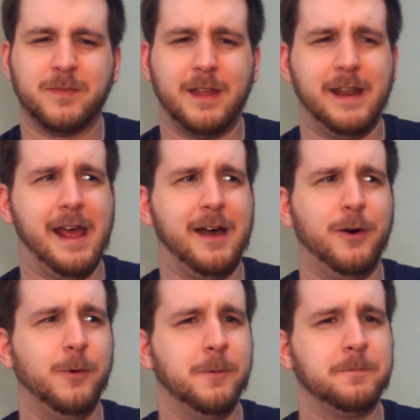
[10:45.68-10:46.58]
And
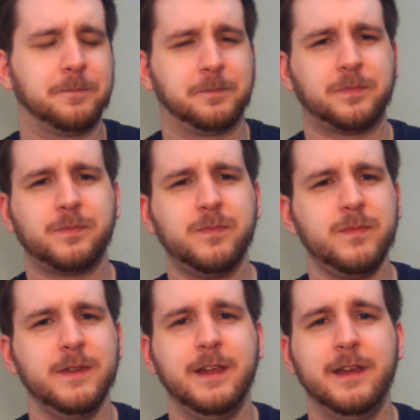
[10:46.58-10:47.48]
how
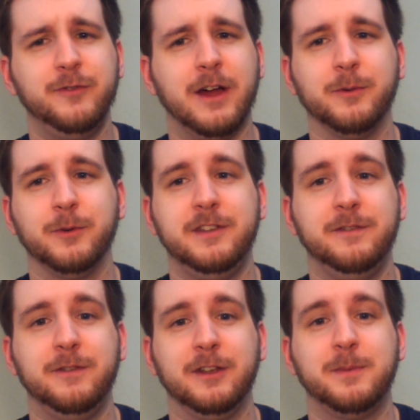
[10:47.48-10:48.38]
if not
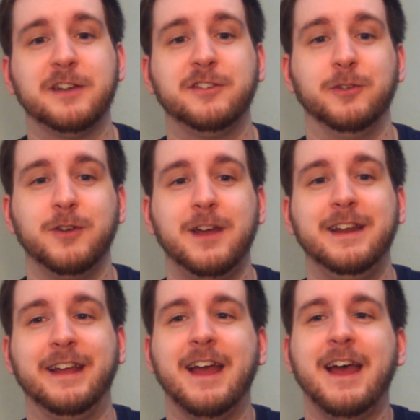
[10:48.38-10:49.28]
receiving special
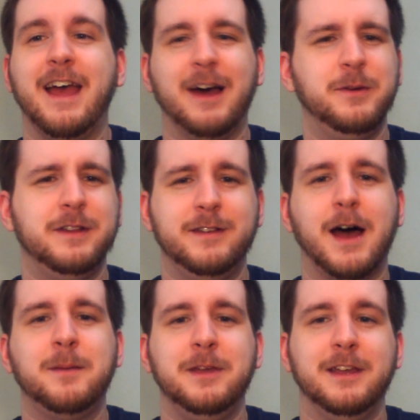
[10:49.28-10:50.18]
training, how did
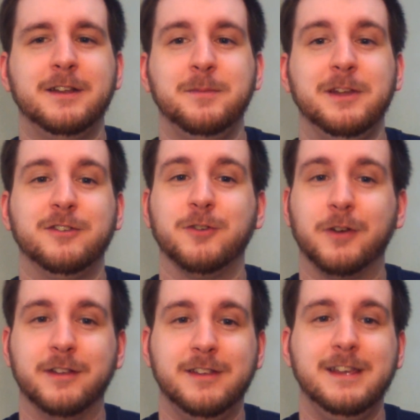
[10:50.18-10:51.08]
Dabi get to be as
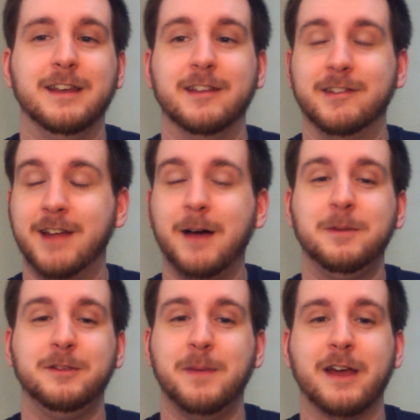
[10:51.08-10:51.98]
strong as he is?
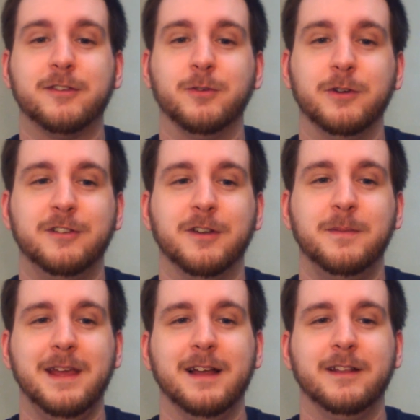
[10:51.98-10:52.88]
Dabi's backstory is going
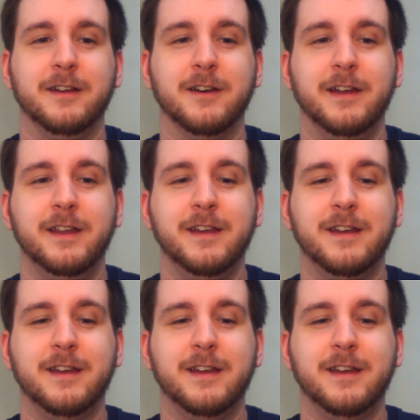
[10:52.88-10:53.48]
to be hella good.